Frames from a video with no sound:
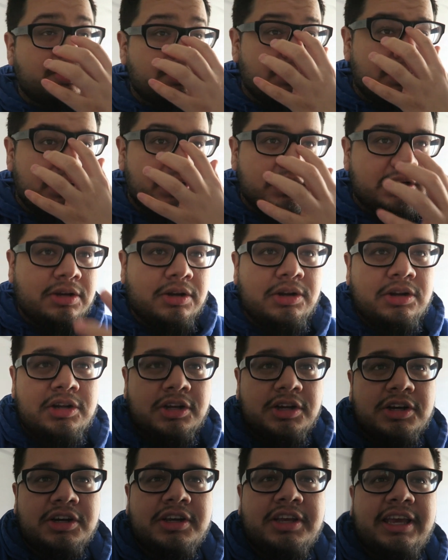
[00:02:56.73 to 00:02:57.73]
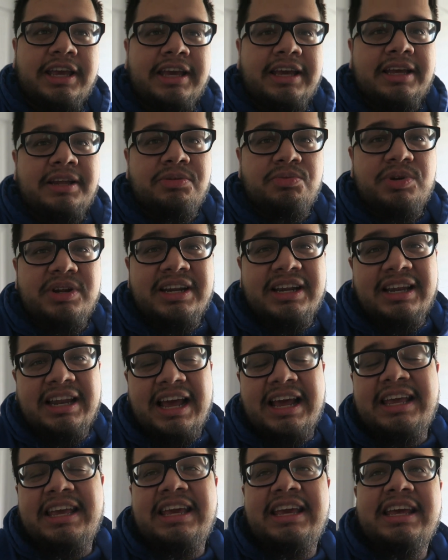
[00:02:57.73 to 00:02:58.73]
But we did go look and we didn't
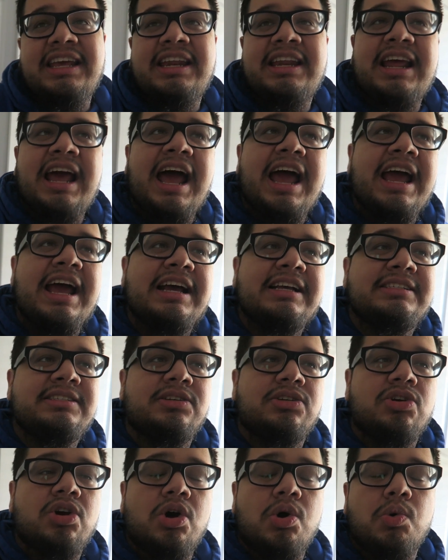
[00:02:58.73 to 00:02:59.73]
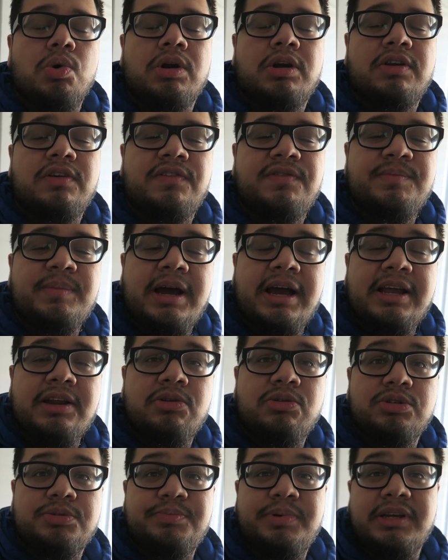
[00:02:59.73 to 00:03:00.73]
like it. I asked a coworker of mine
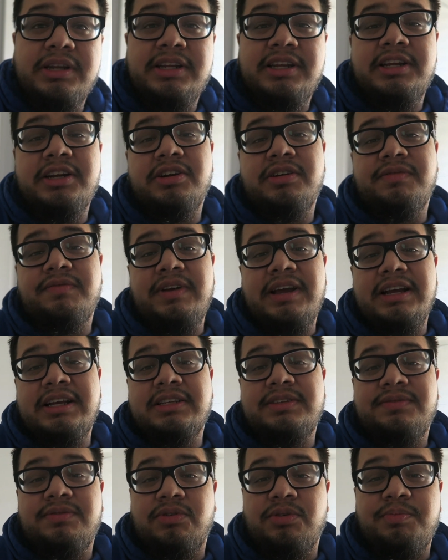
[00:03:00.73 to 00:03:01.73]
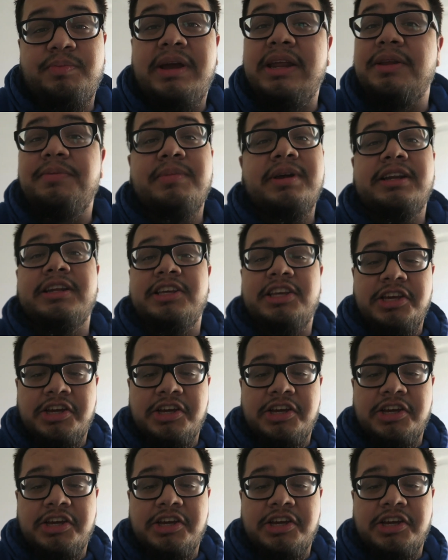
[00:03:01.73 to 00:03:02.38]
who's been here in Vegas for many, many